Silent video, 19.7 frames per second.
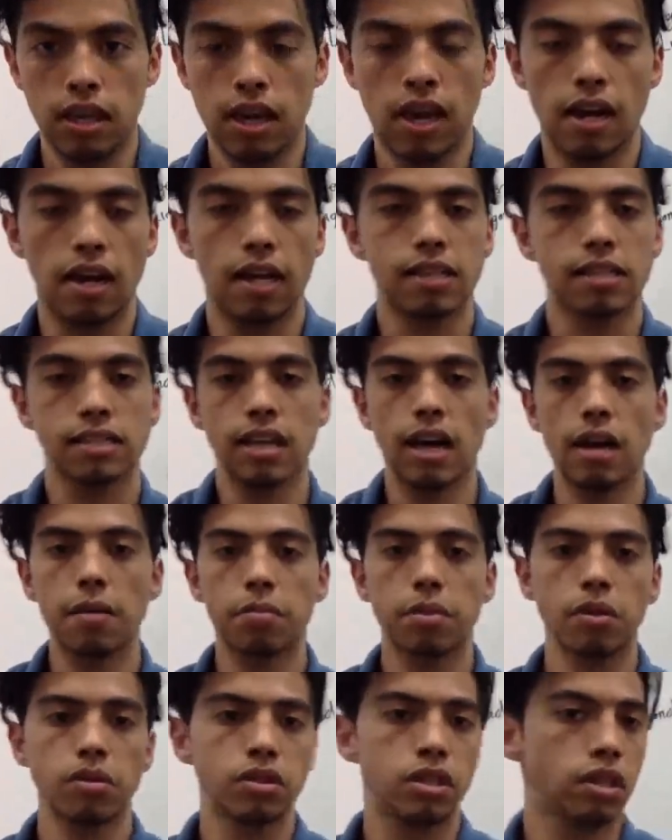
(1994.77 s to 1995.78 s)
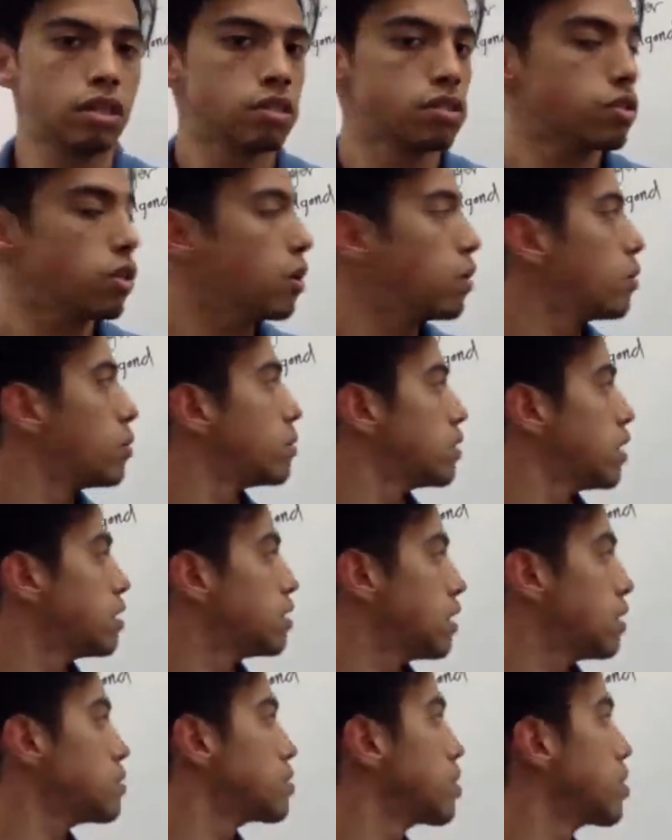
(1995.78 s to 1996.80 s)
Yeah, it's not a protein. So
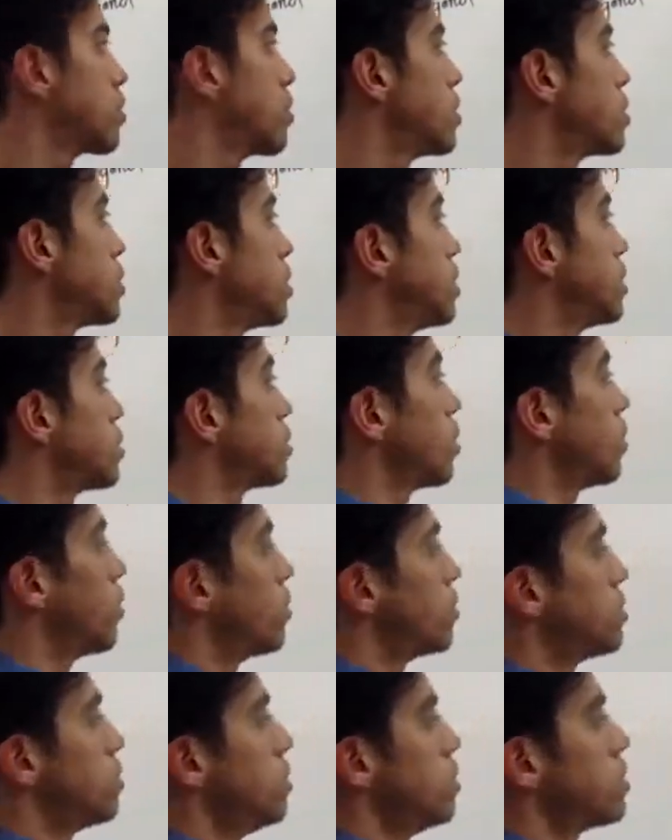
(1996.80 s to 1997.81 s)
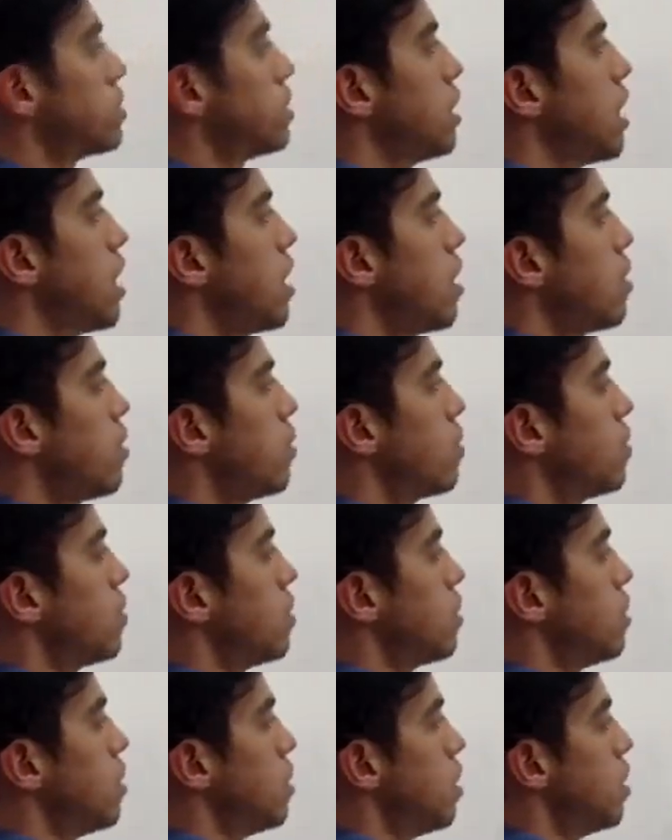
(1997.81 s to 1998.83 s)
that was a good question. So do you see how
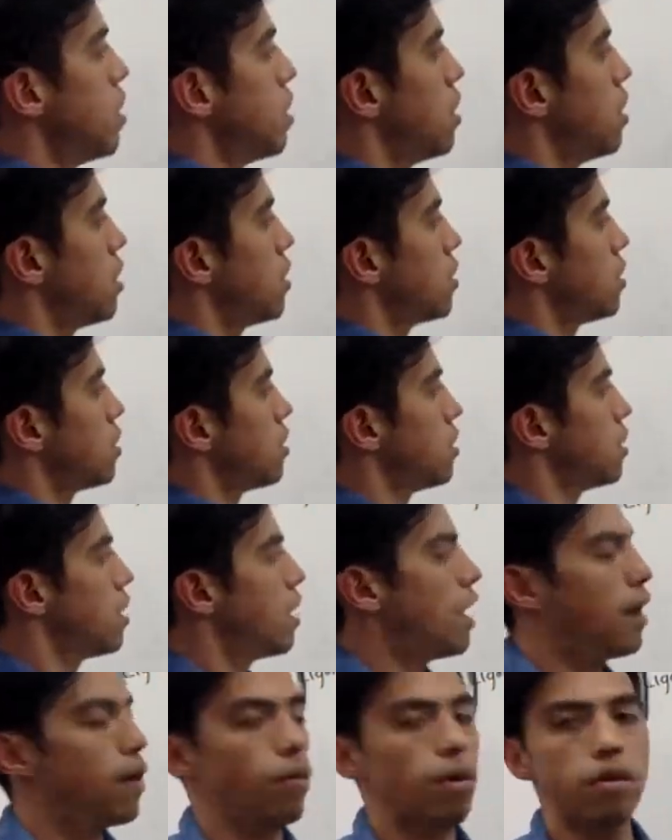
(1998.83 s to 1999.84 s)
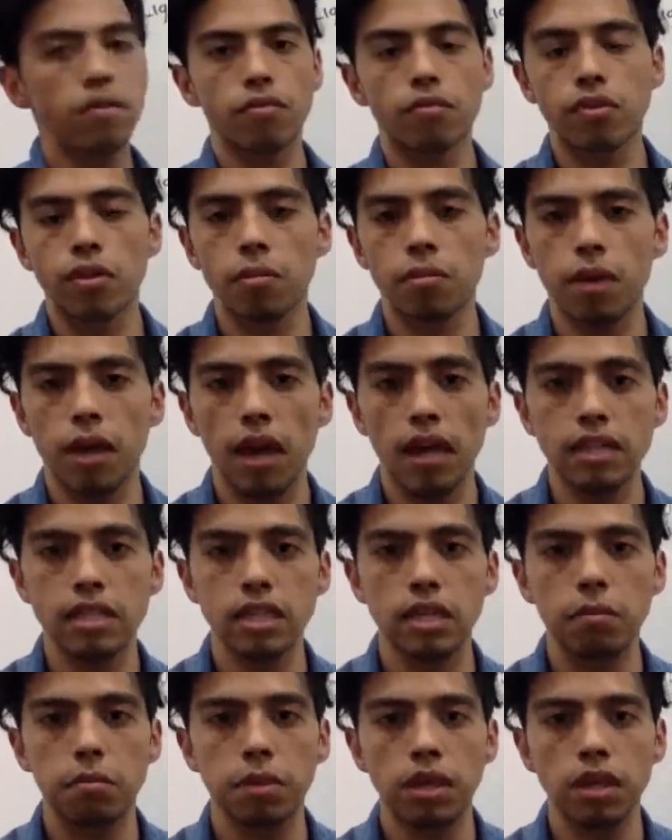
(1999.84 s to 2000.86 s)
I went from
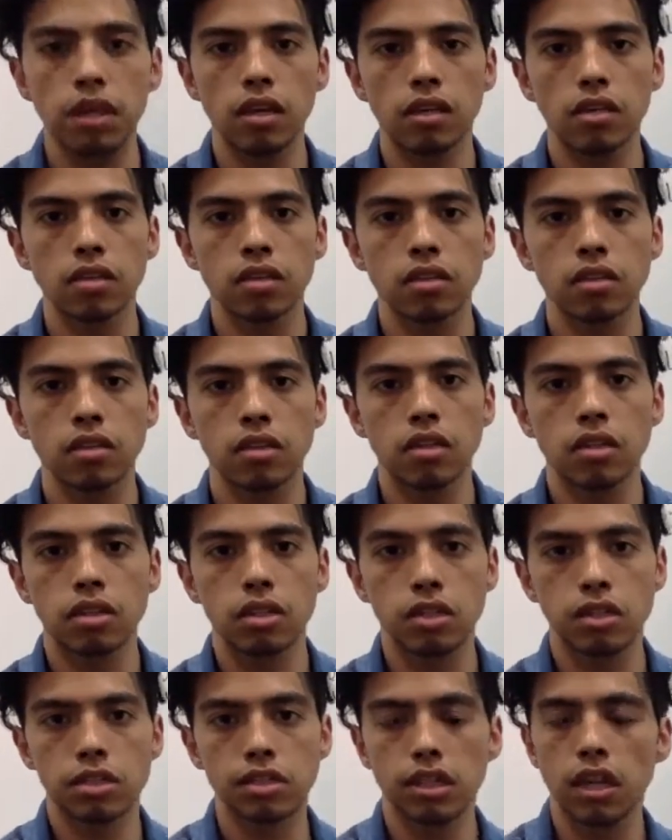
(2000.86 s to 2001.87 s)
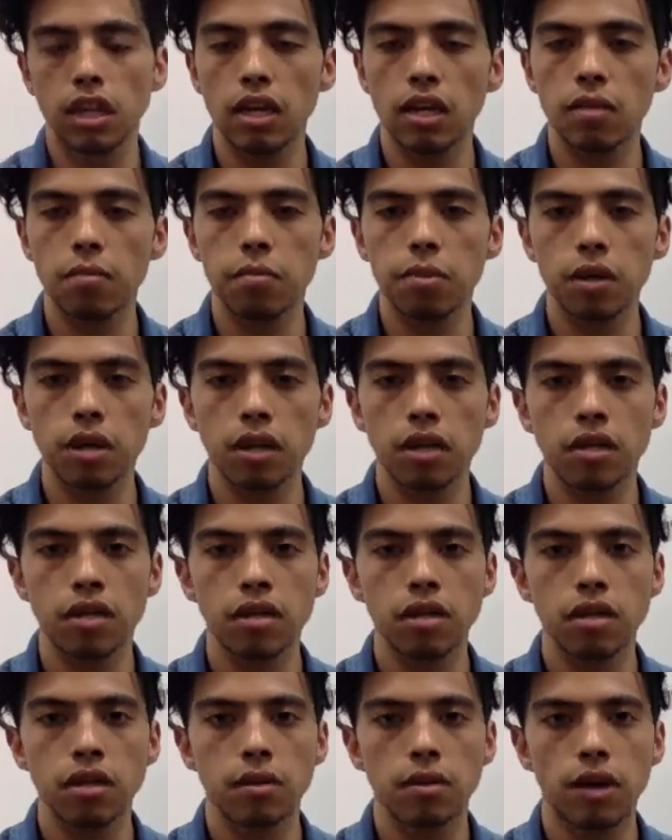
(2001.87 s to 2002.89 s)
ATP to CAMP,
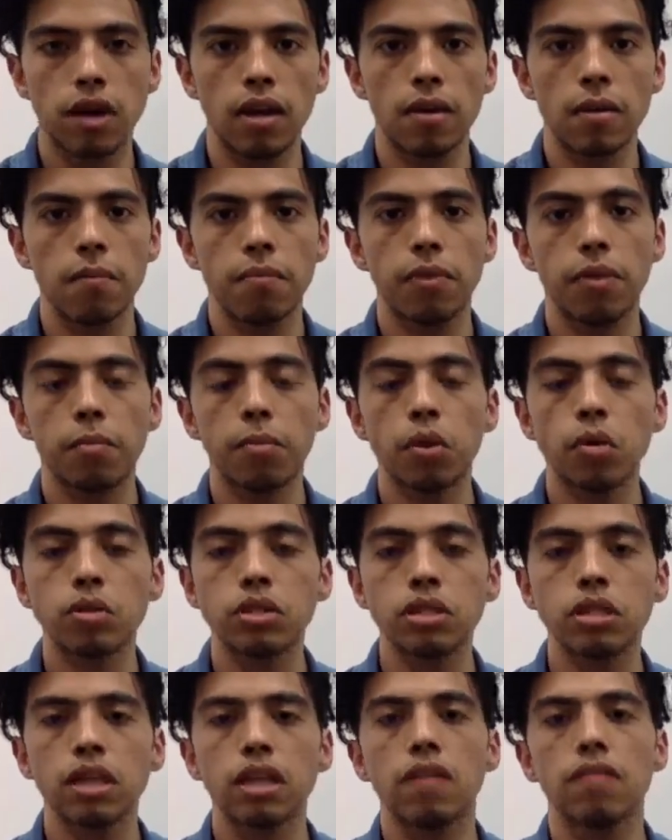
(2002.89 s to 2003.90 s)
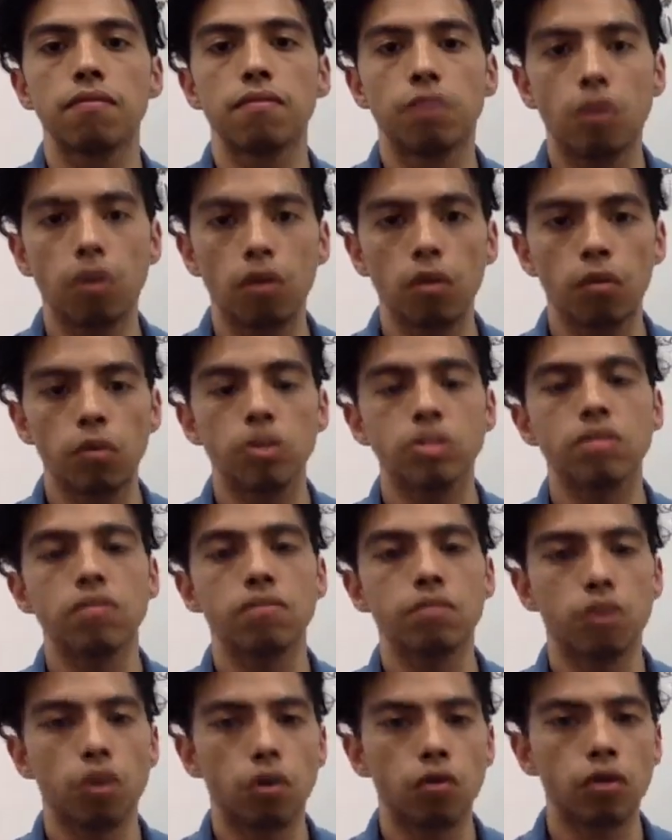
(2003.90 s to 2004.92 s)
right? The protein that was
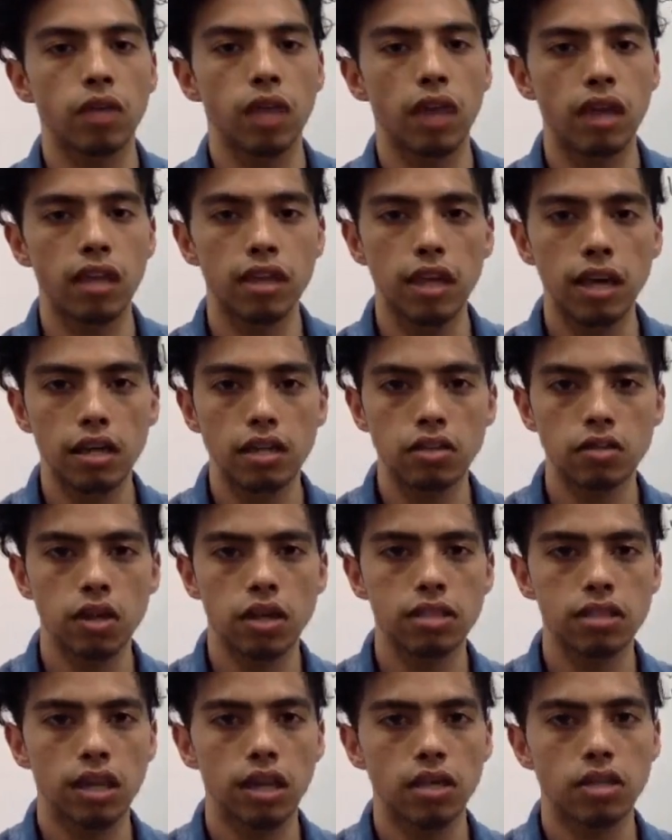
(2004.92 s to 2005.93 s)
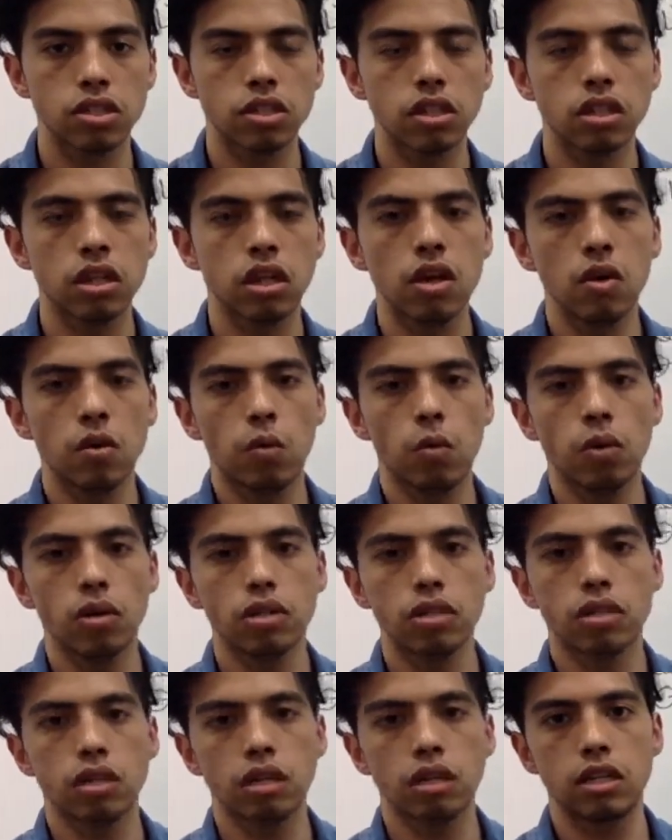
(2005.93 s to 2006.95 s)
involved in that transaction
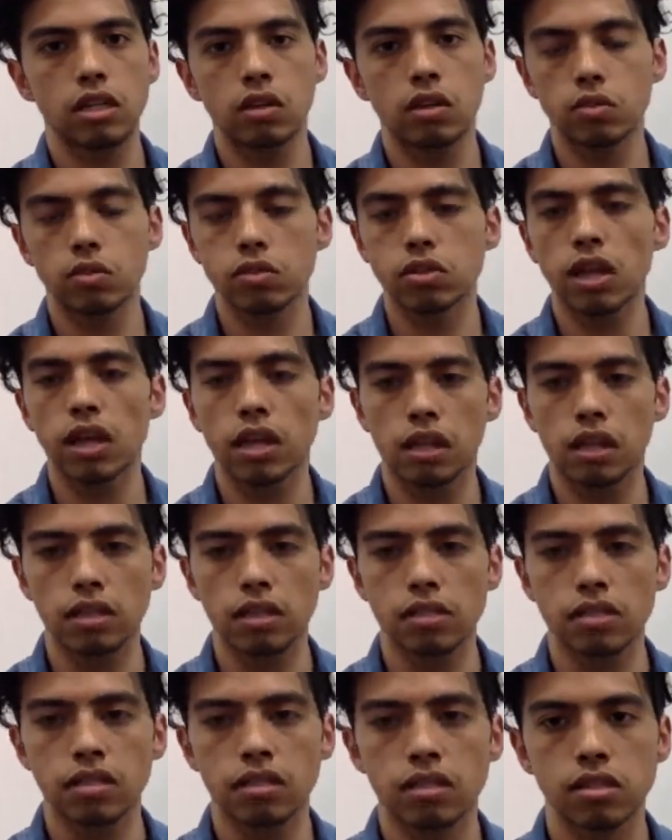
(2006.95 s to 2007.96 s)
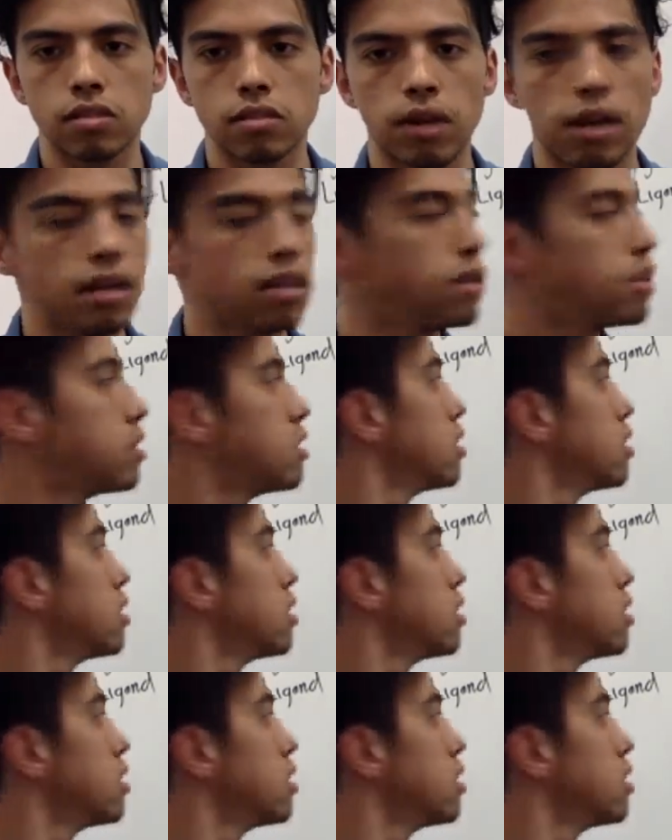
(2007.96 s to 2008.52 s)
was adenyl cyclase, right?